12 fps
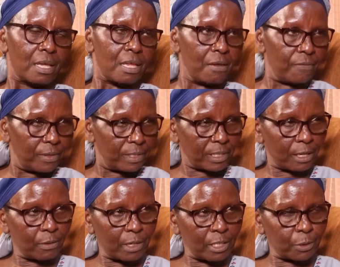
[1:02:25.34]
If these are
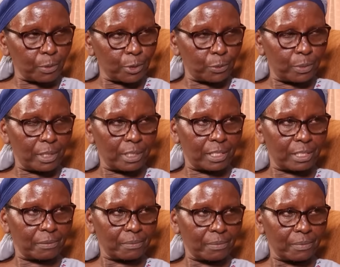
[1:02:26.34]
your
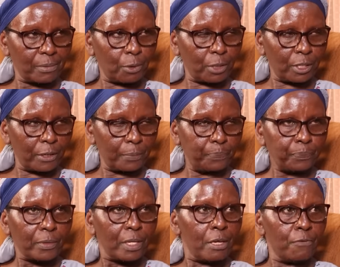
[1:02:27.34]
responsibilities, okay?
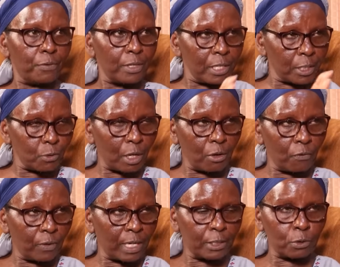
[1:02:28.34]
If each one
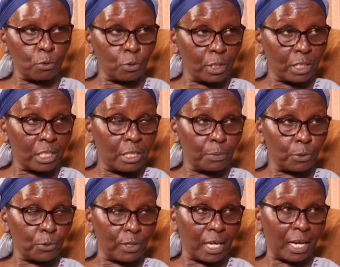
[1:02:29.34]
of us would keep
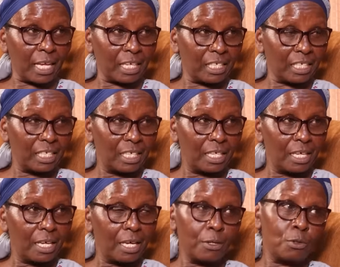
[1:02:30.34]
to their line,
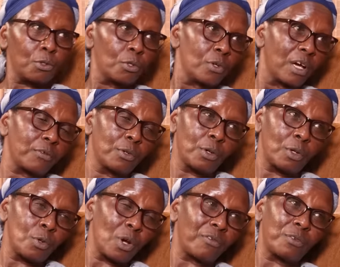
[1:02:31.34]
do you know
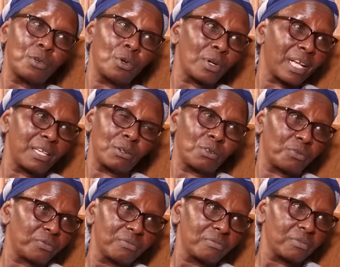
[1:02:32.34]
you have no line of
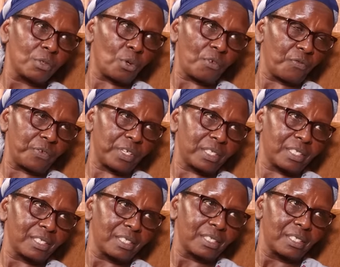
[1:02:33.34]

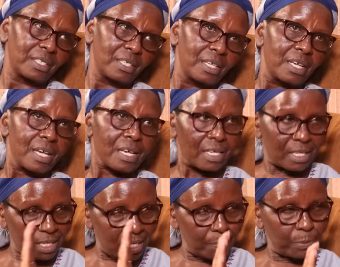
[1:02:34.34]
conflict?
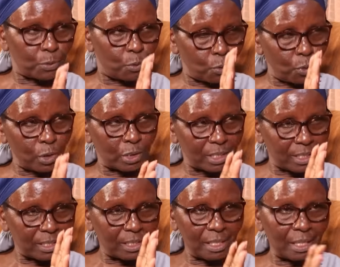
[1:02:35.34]
Keep to
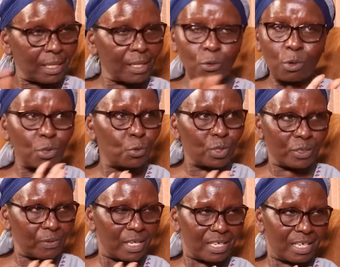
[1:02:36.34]
what God
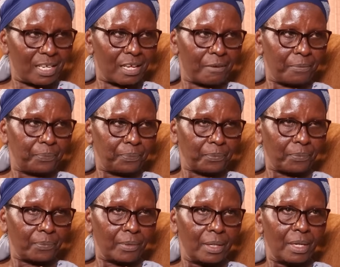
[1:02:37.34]
was very clear.
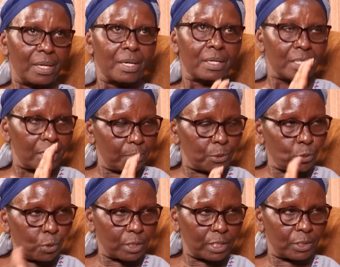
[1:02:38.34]
Keep to
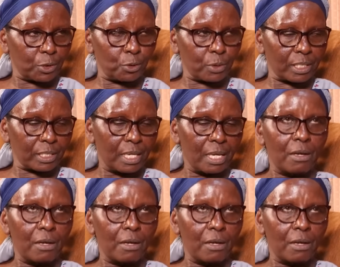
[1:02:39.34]
what is yours.